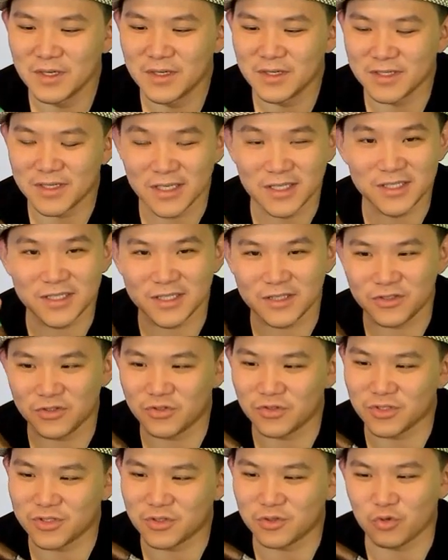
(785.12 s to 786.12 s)
this
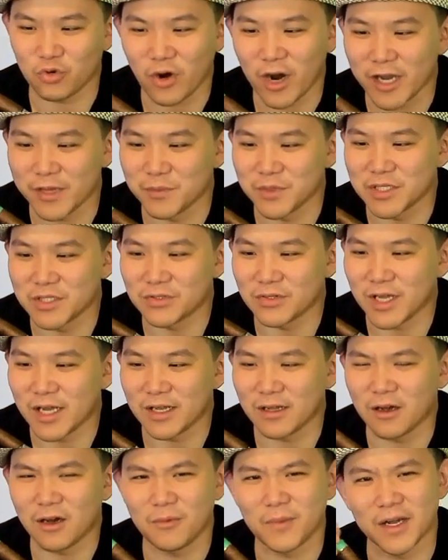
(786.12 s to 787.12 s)
just drives me to like,
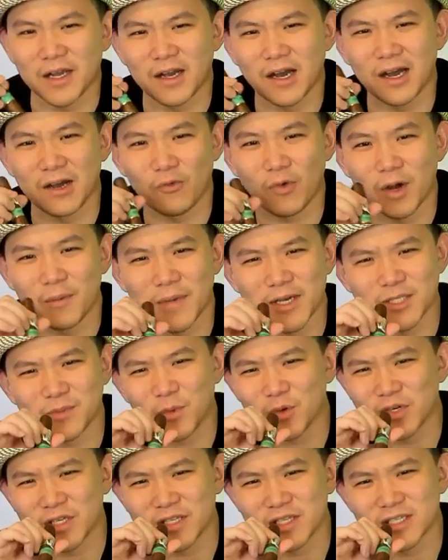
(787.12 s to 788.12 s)
oh my god, why am I
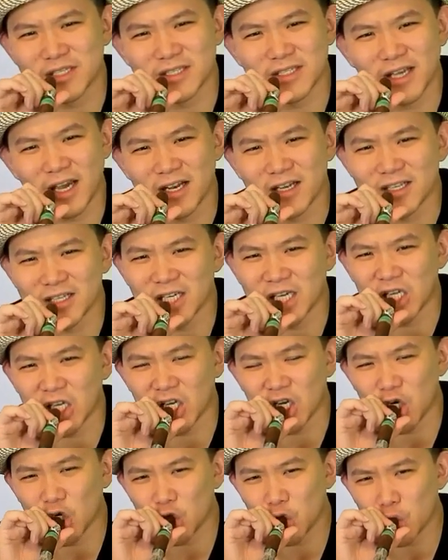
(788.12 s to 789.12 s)
smoking this kind of thing, you
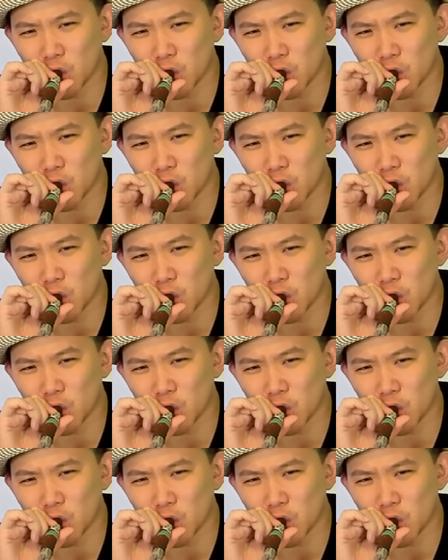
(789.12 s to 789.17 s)
know?